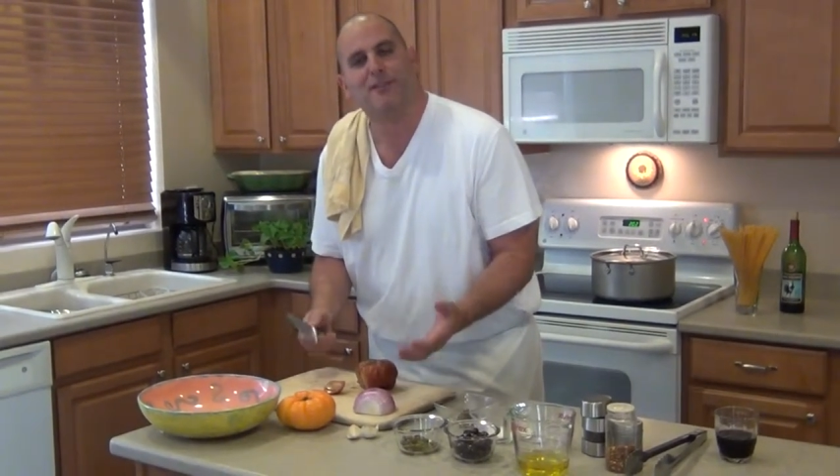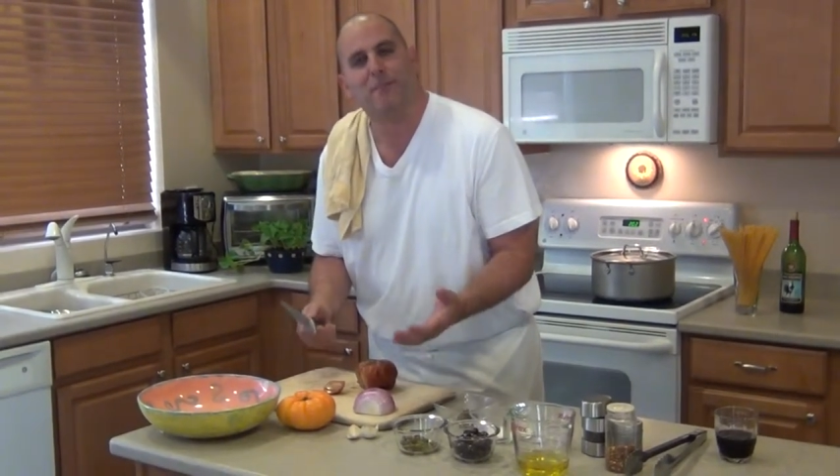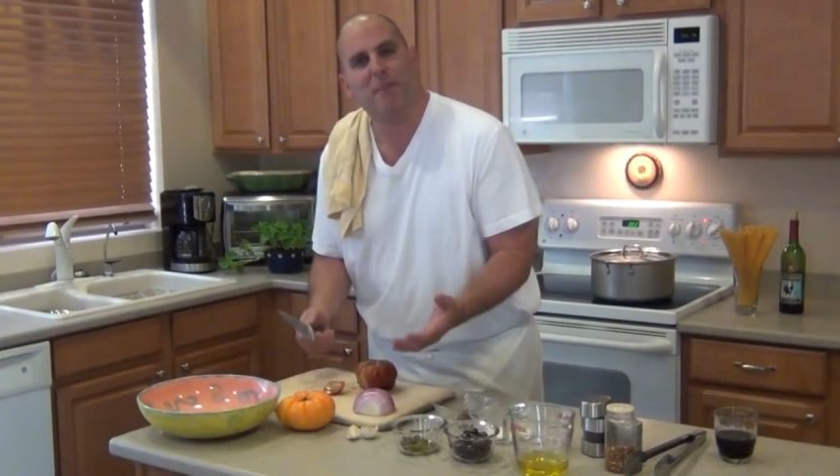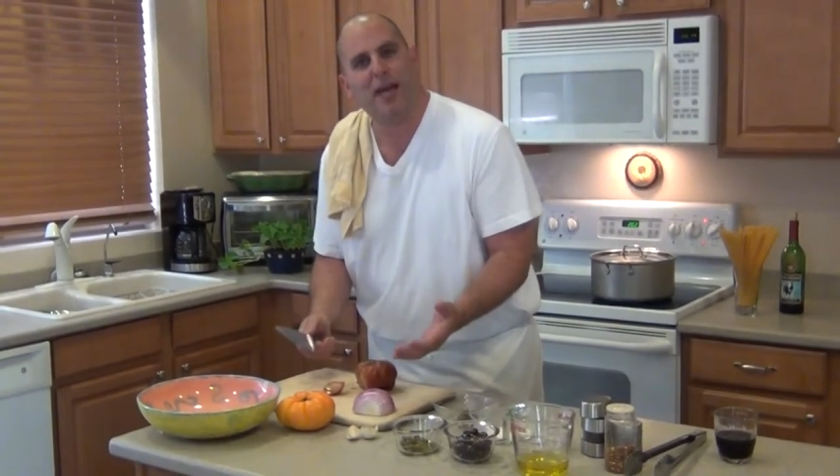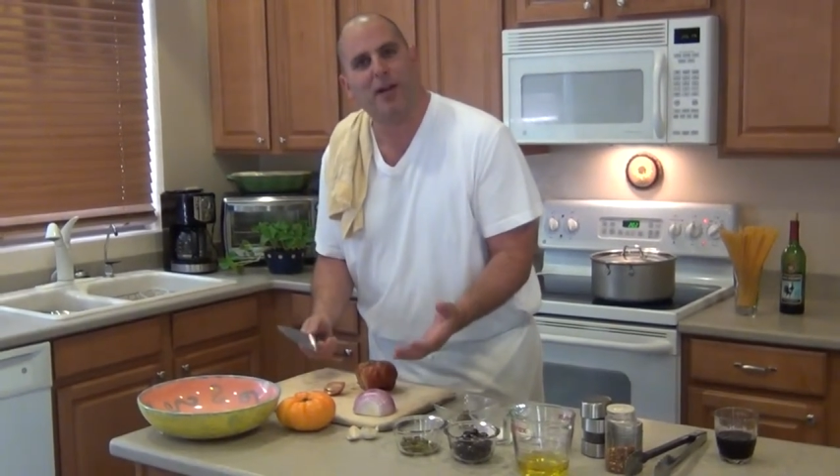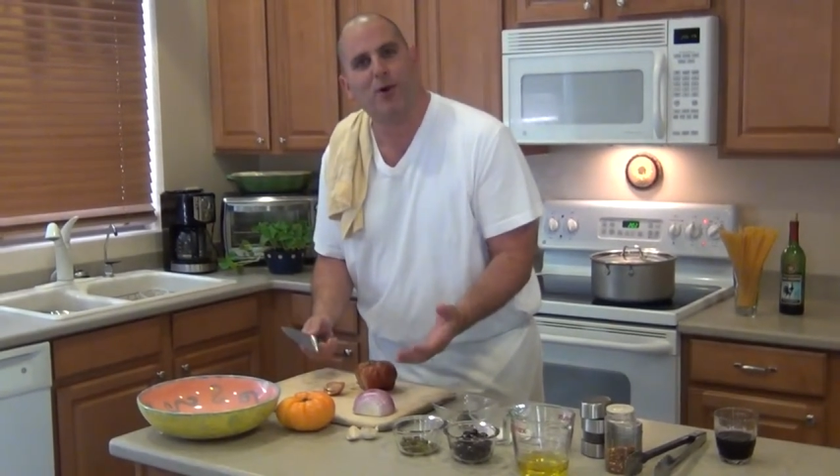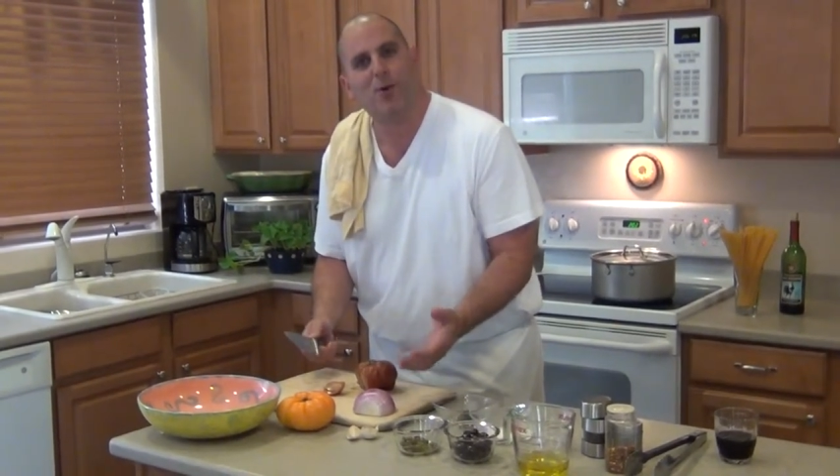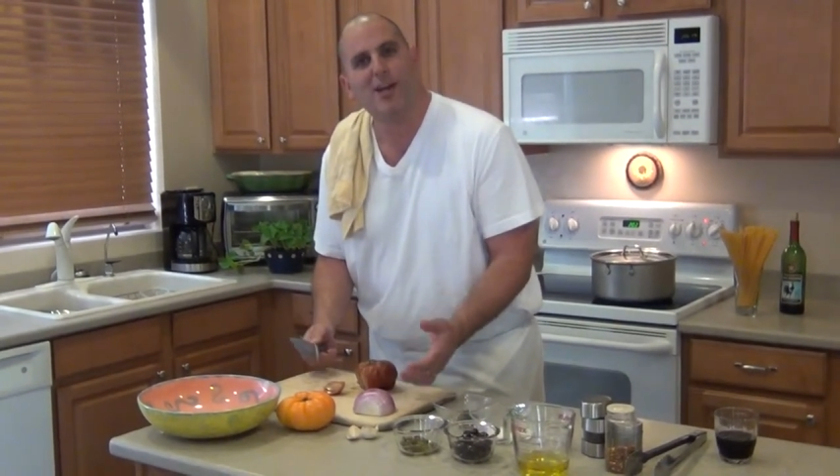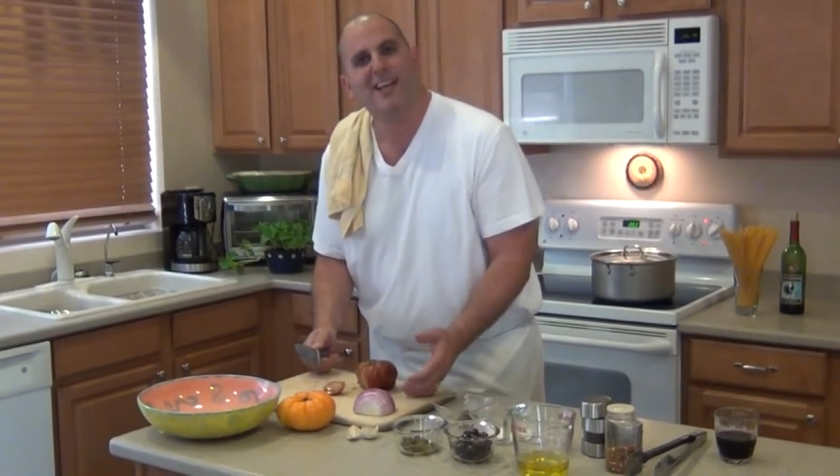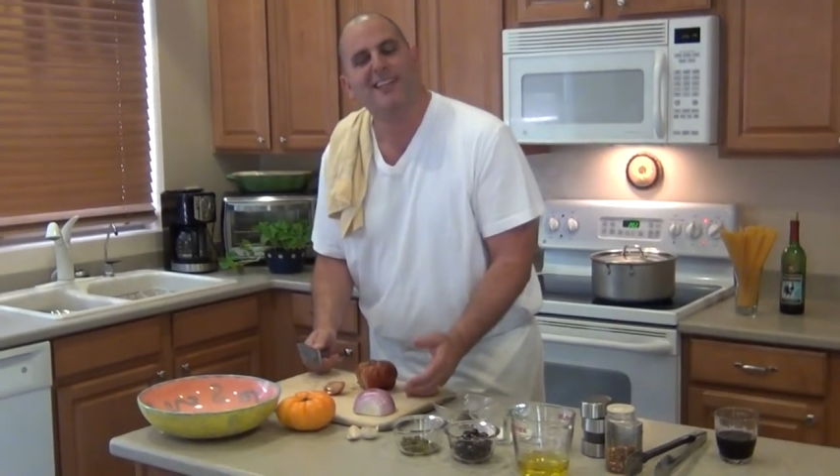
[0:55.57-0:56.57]
A
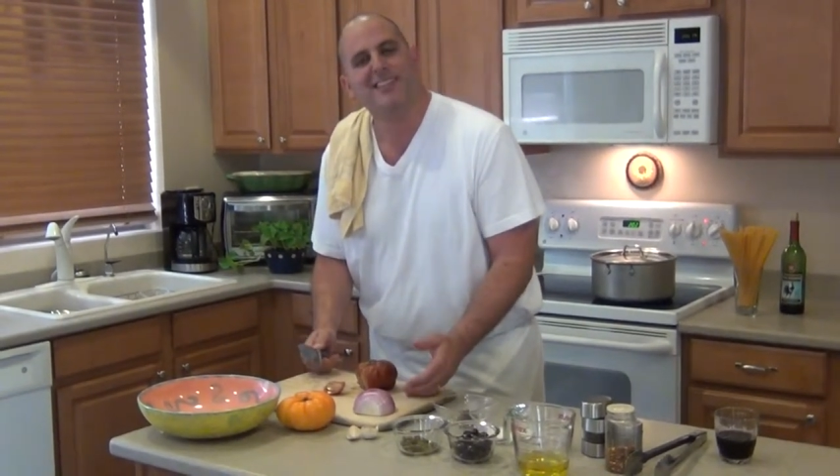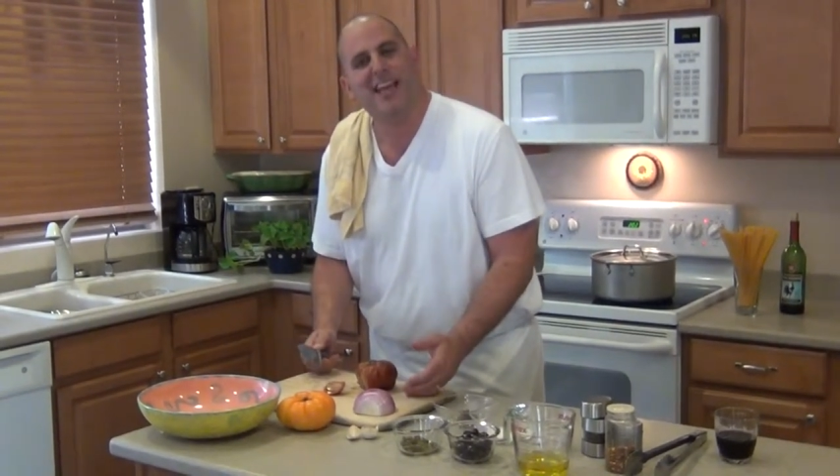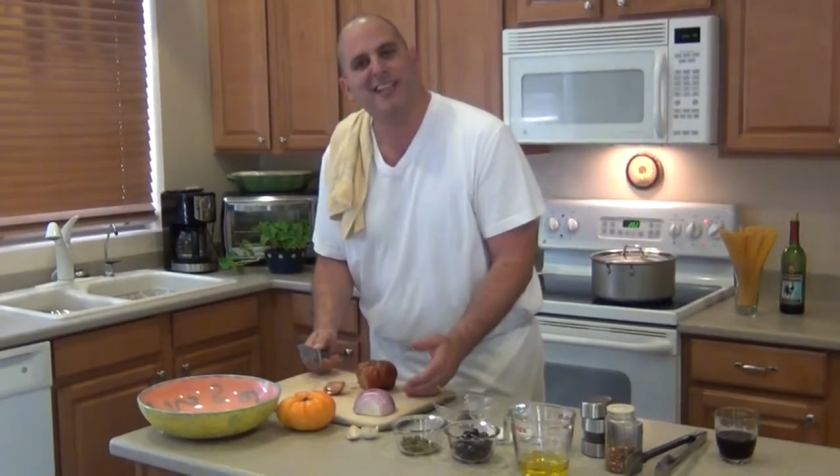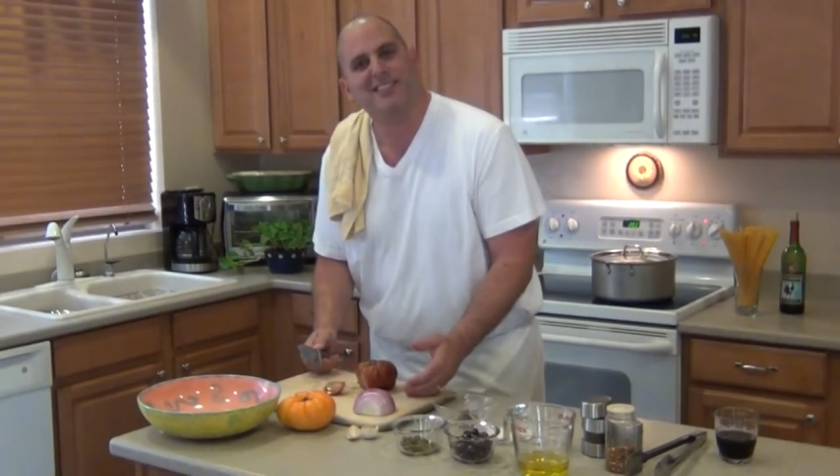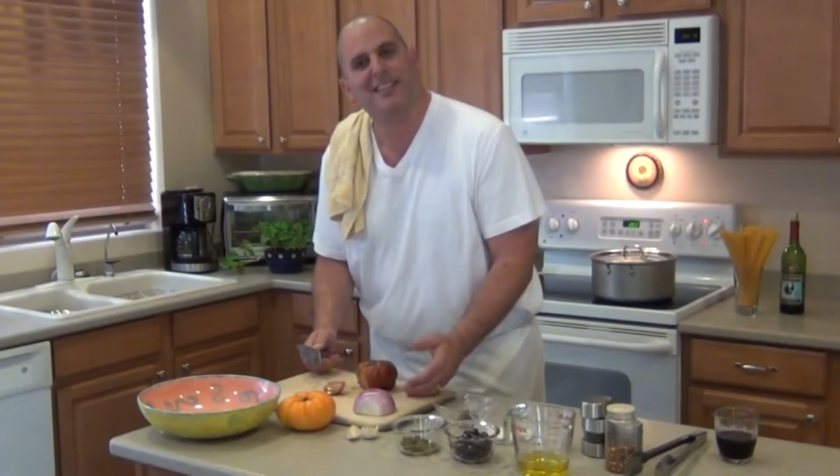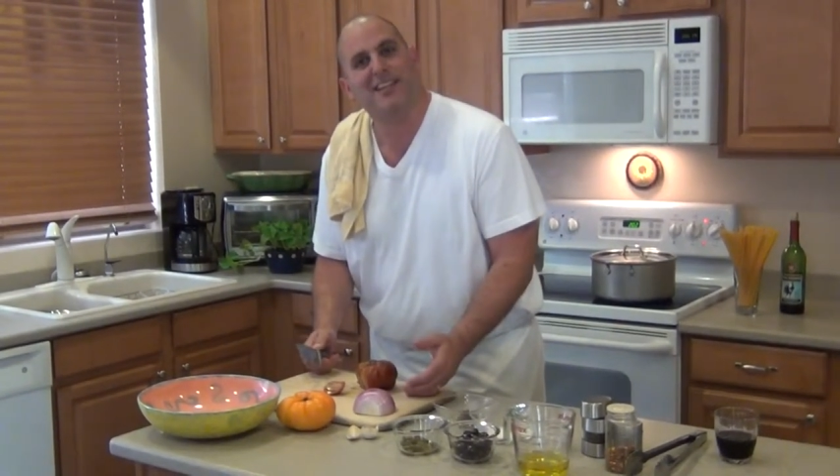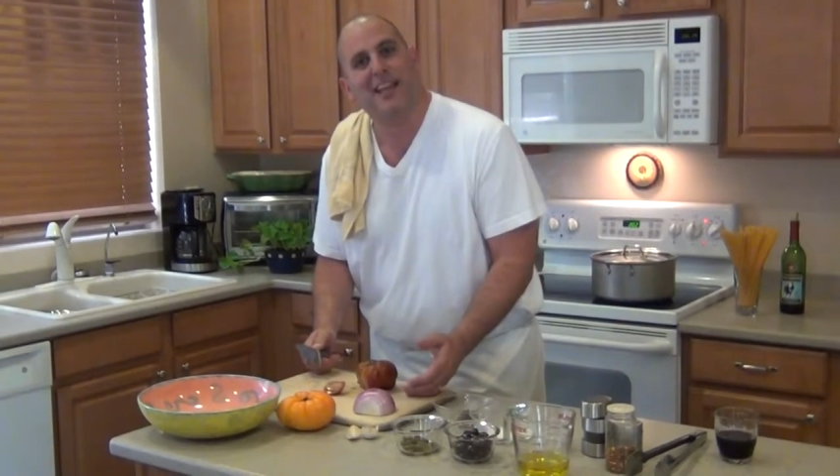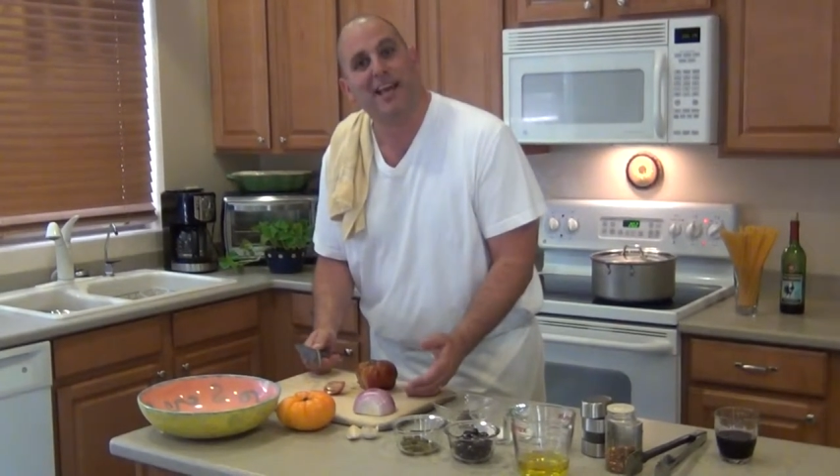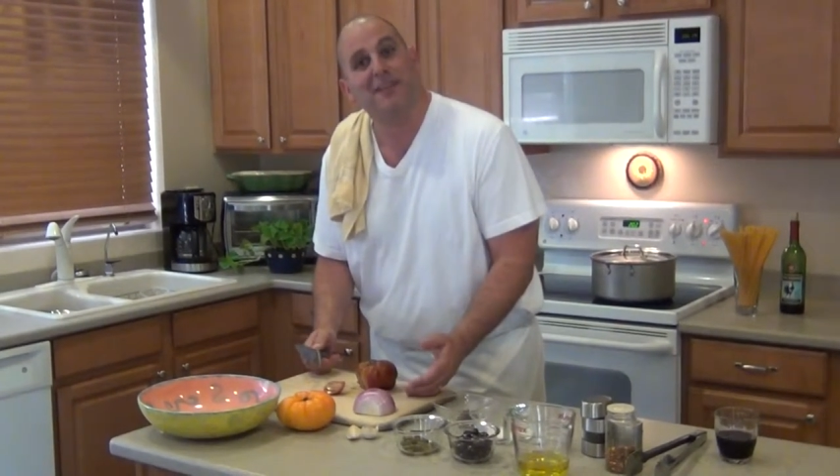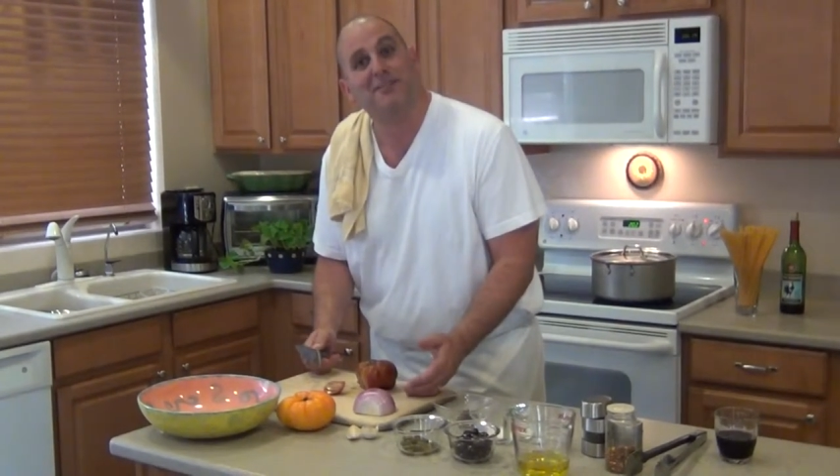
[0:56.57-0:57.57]
tomato tasting
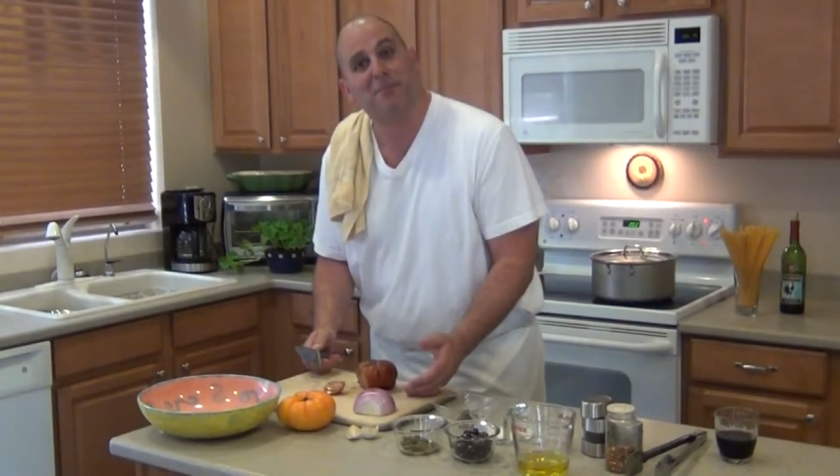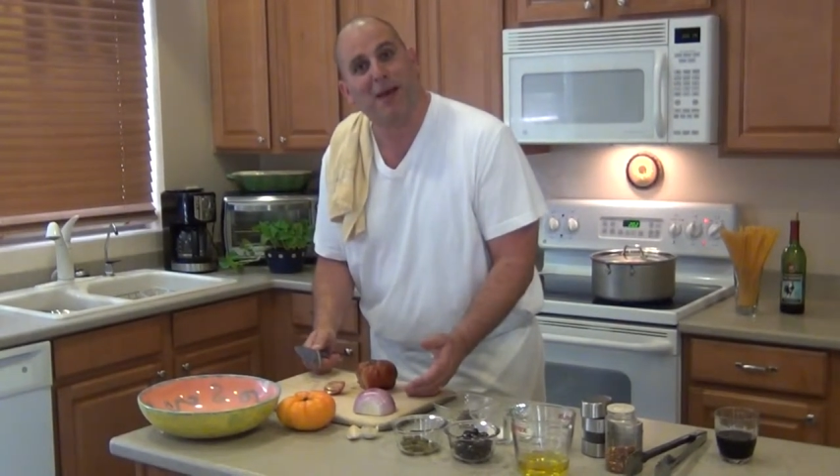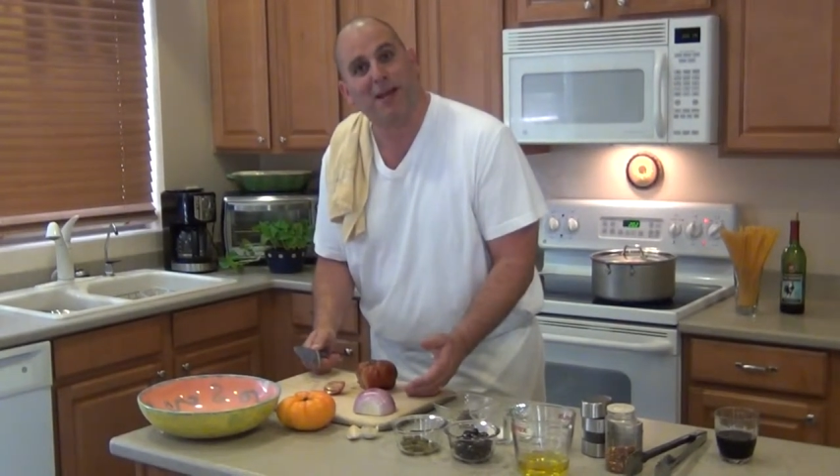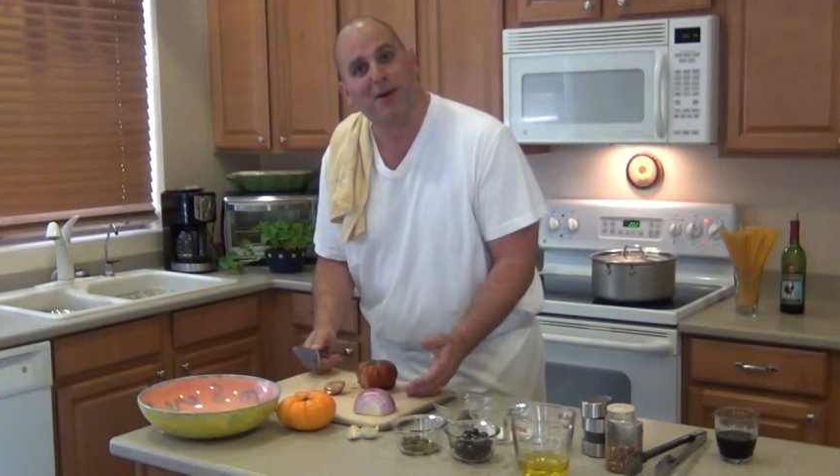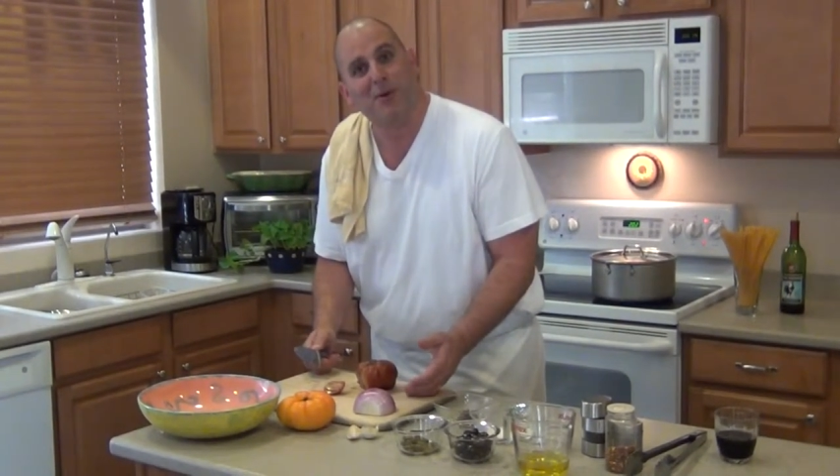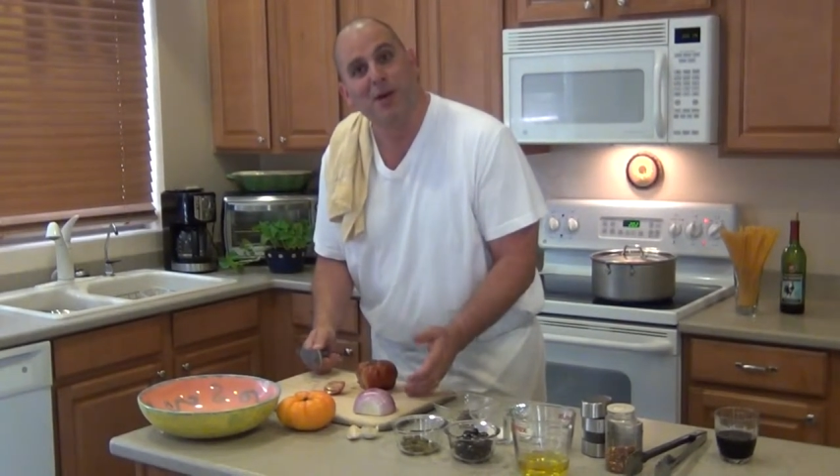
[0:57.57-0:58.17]
like a tomato.